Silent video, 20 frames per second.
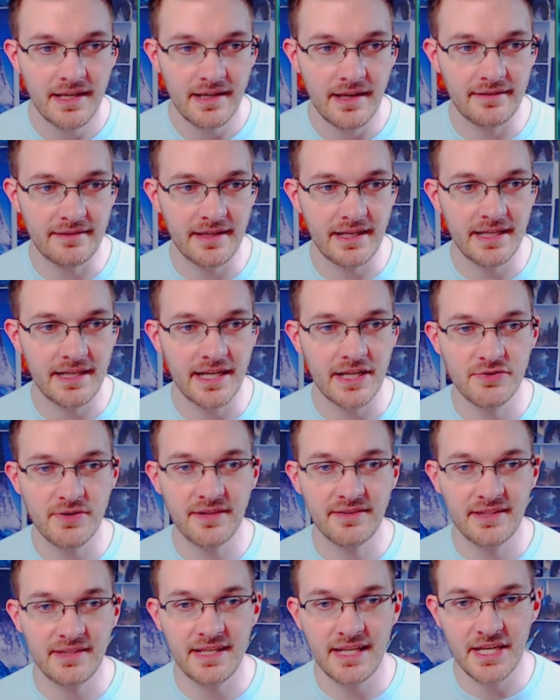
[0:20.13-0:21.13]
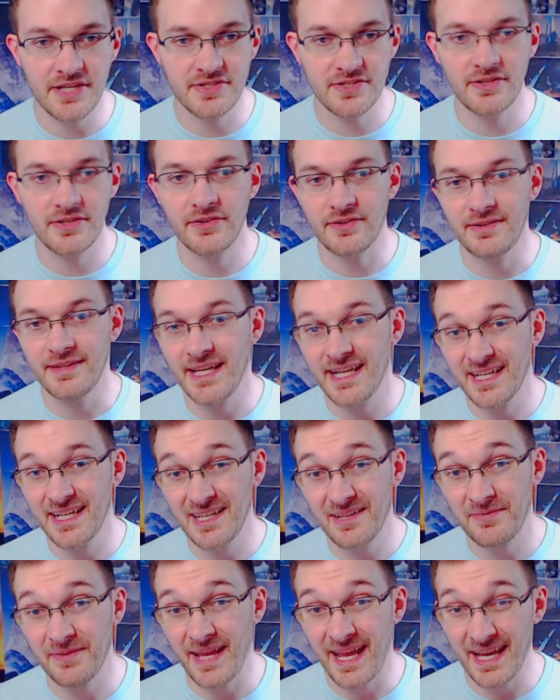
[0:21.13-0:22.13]
is saying addressing issues
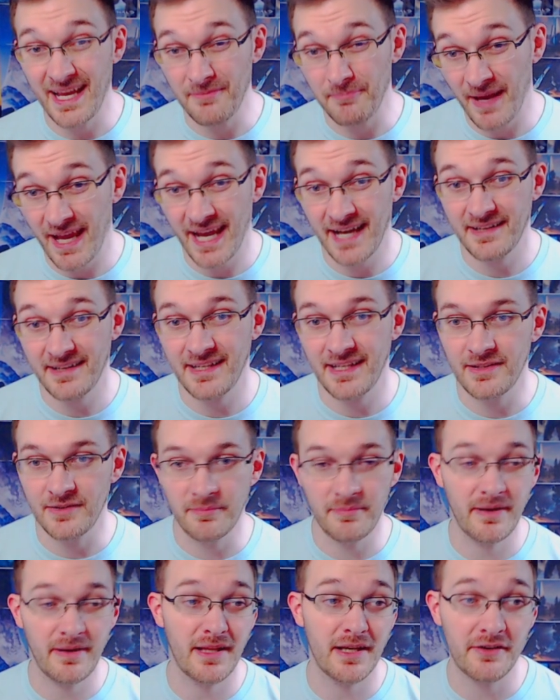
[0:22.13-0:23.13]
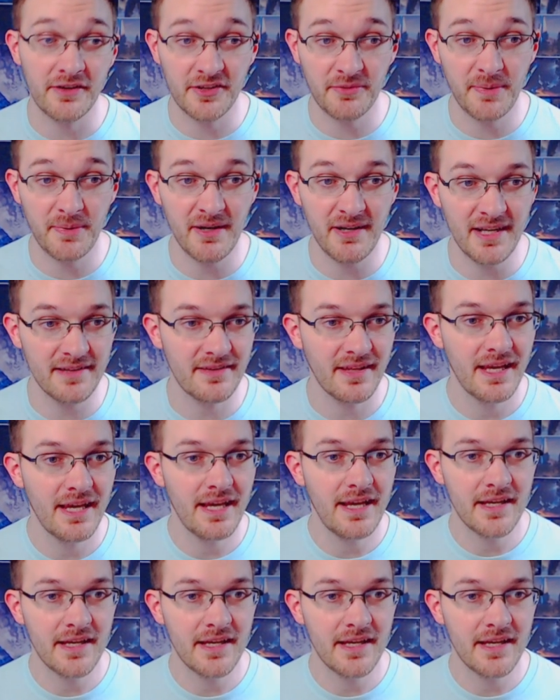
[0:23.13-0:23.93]
negative impacting to player experience,